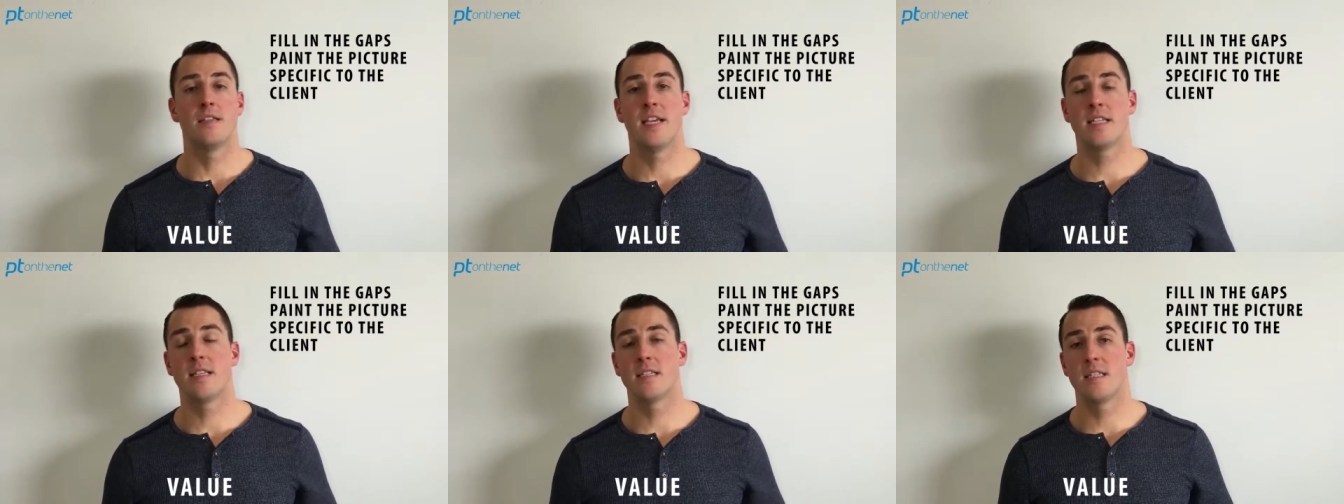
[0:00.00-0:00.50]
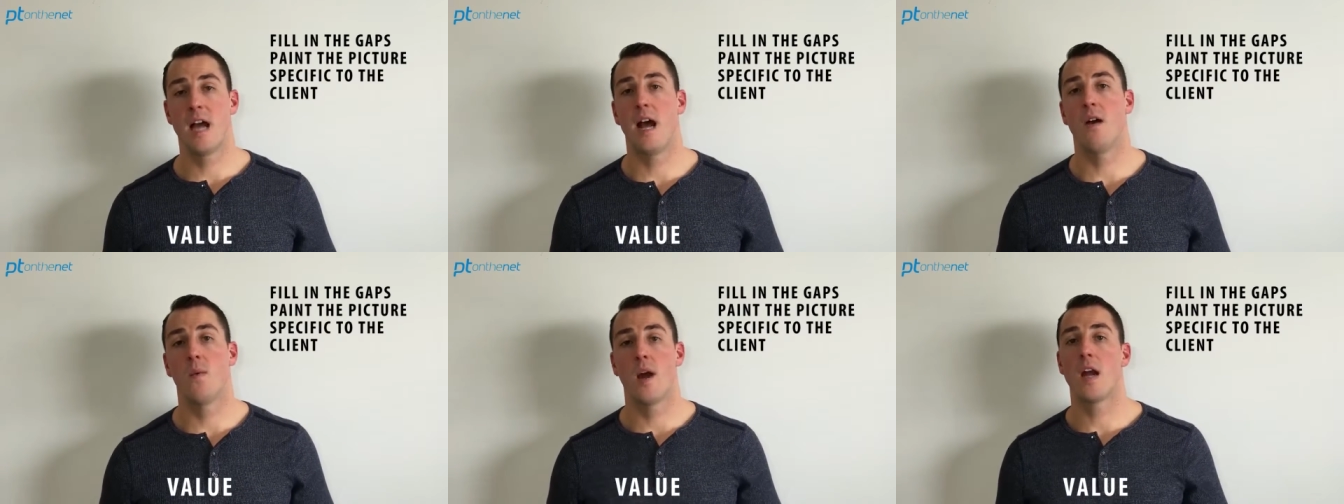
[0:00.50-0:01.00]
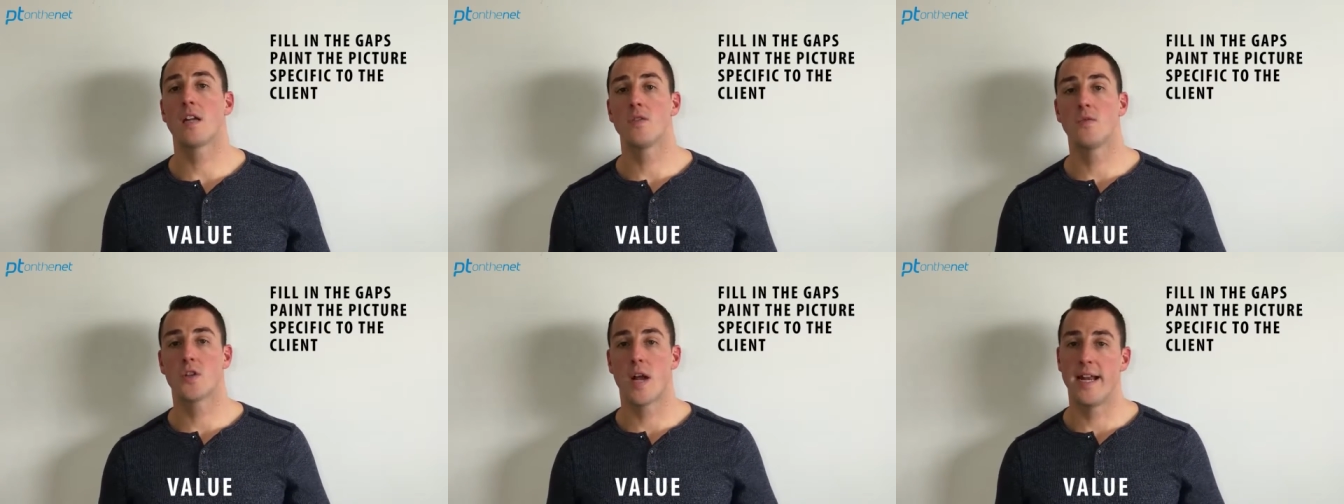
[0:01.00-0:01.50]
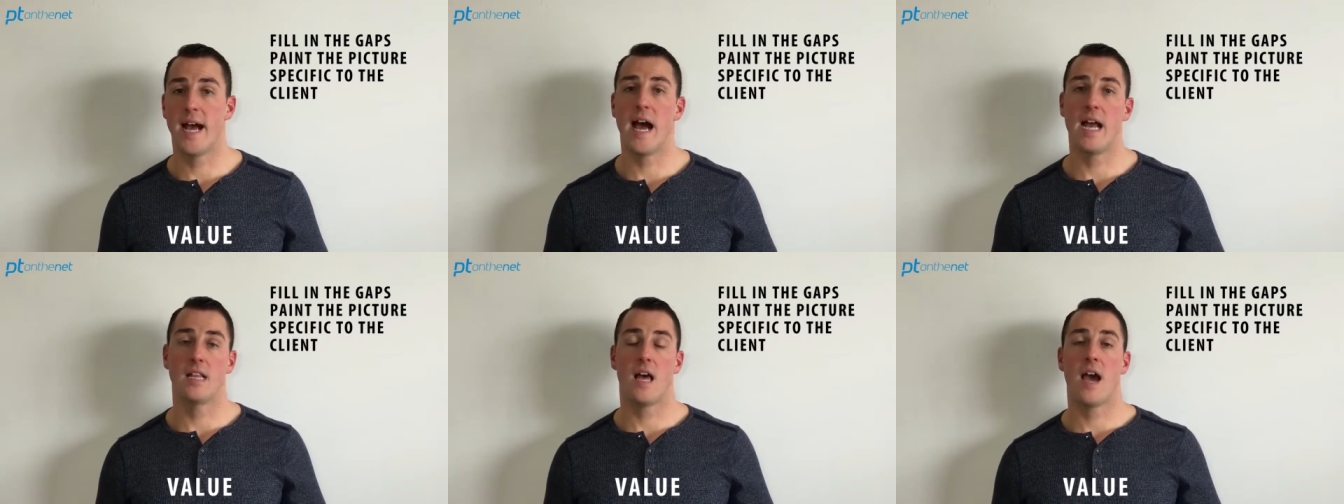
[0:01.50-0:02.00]
This is not where you try to
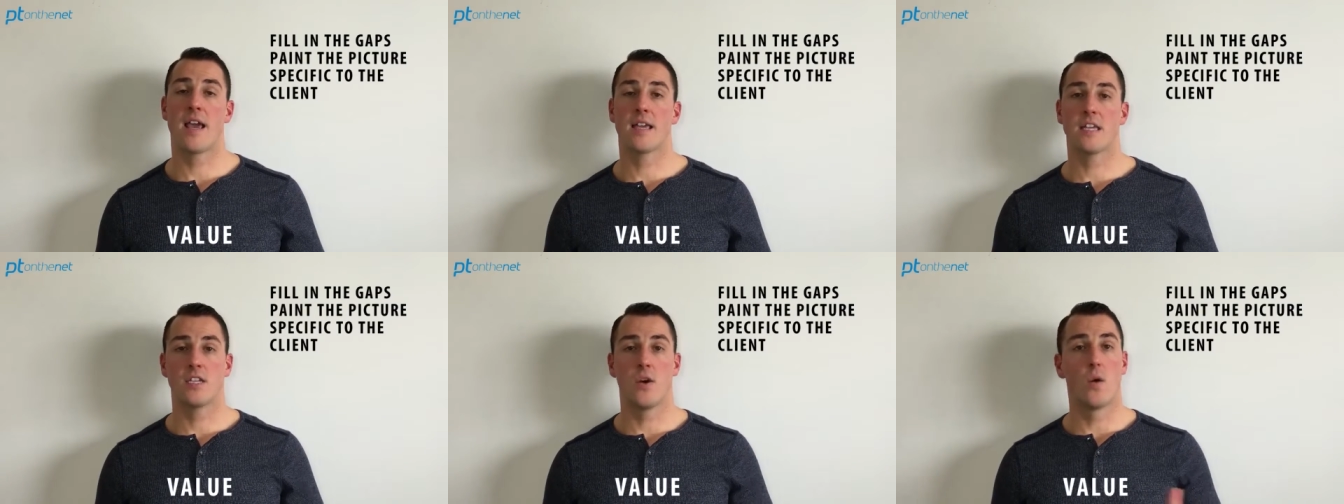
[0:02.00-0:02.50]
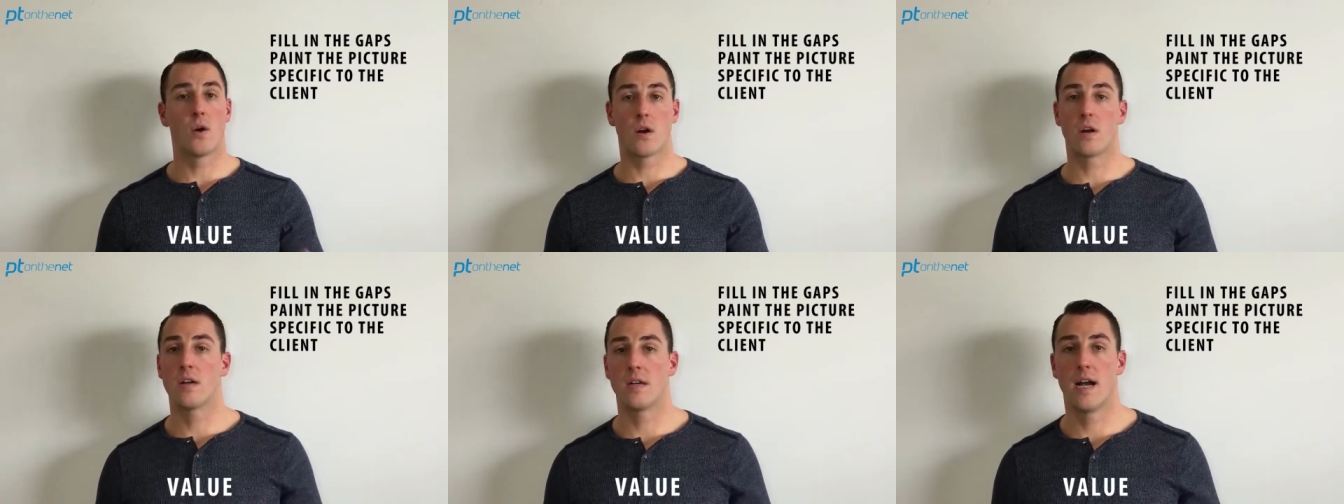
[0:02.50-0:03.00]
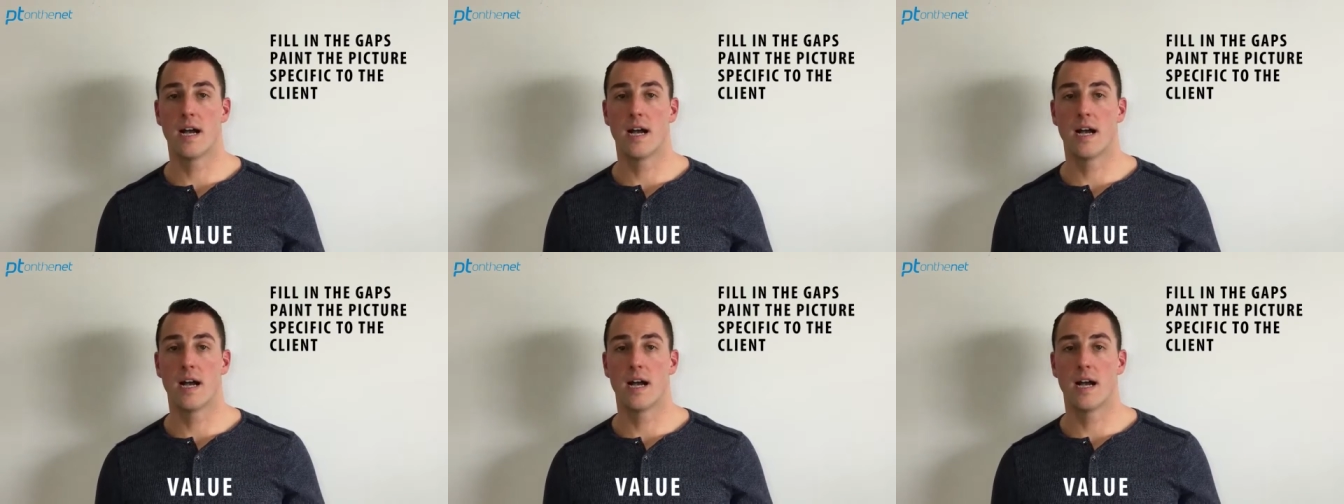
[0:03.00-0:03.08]
highlight your